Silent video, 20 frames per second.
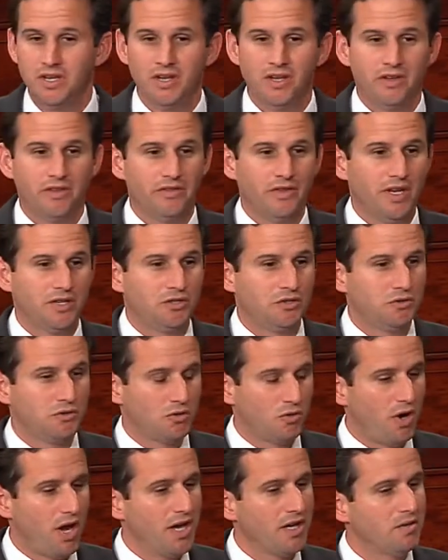that you
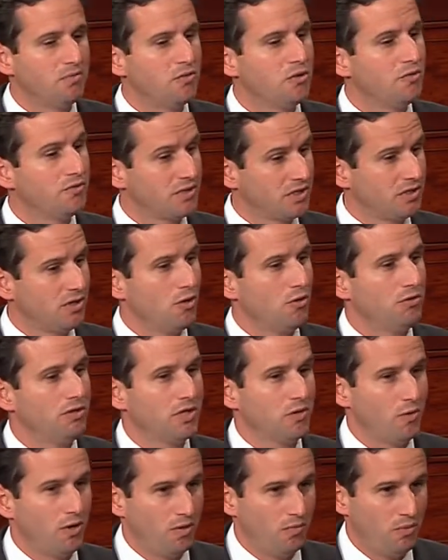try to move slowly
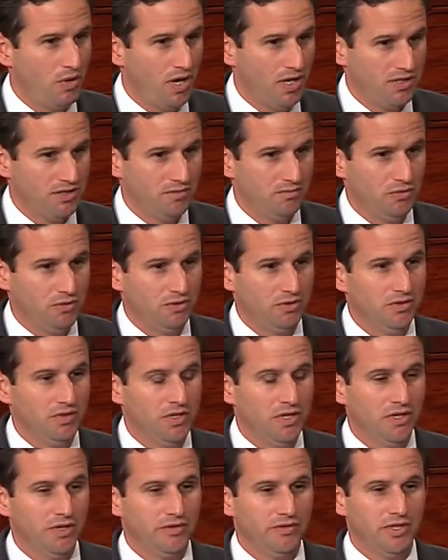where possible,
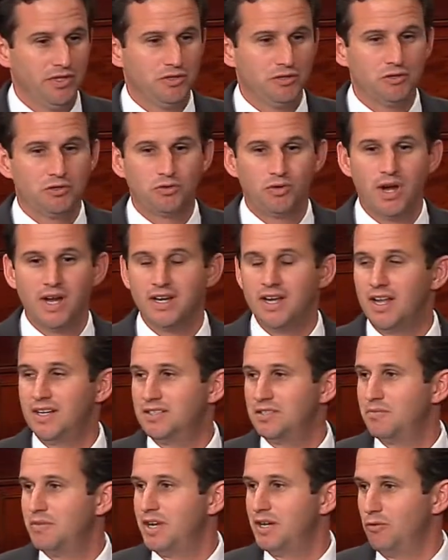that you try not
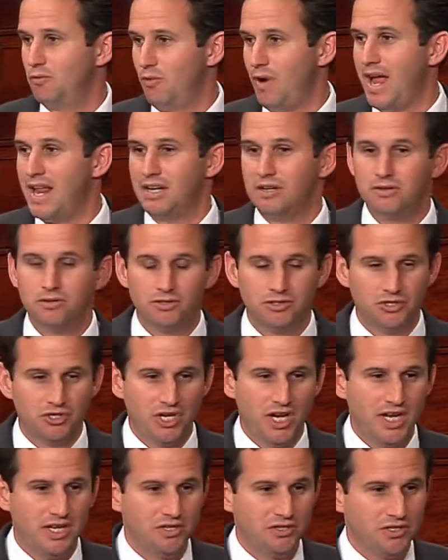to make radical
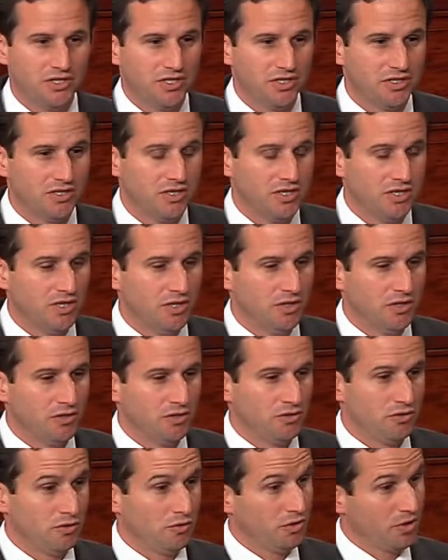changes
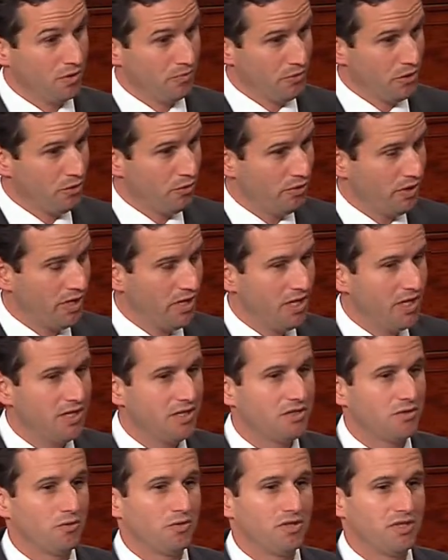to
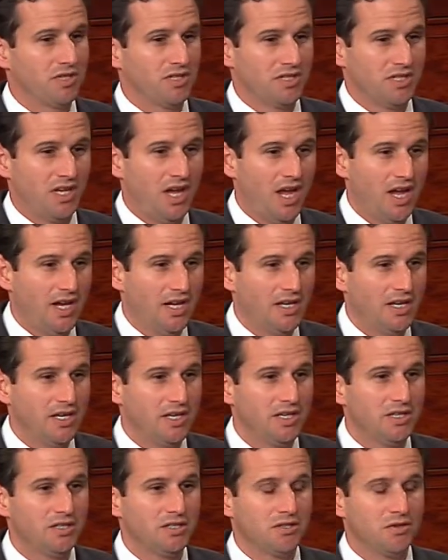communities or
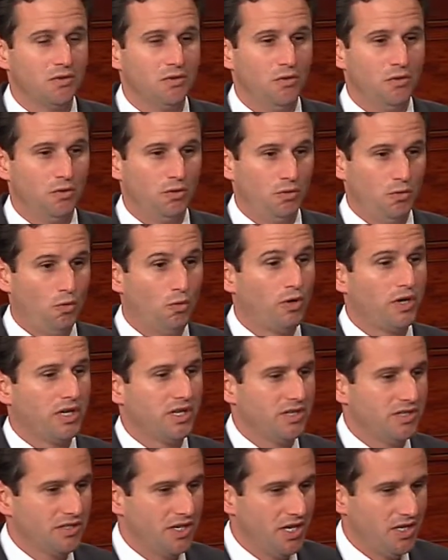societies or
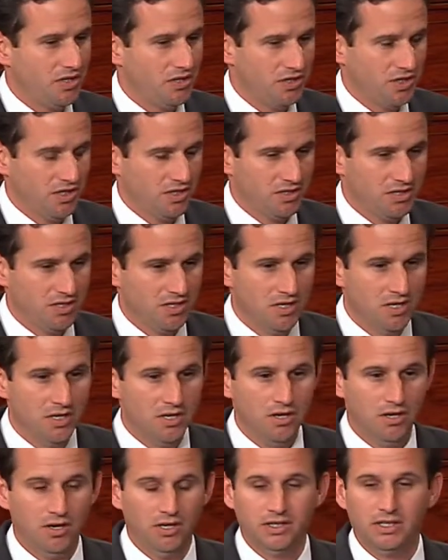organizations
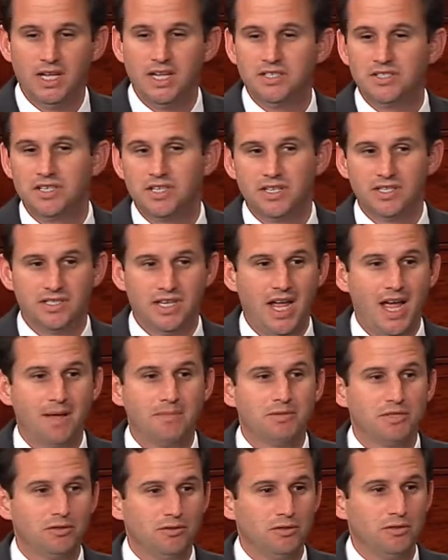unless it is
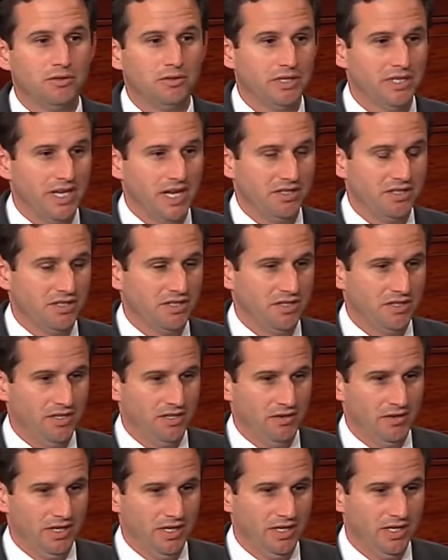absolutely
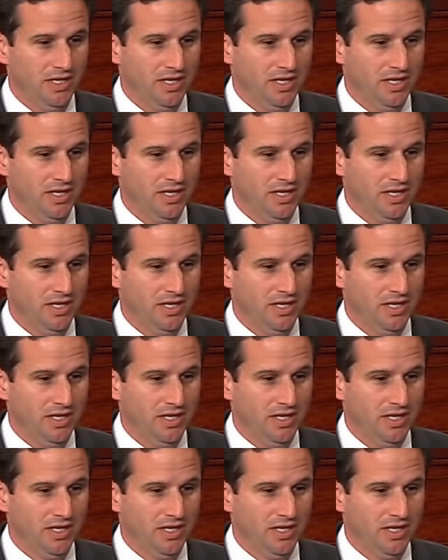necessary.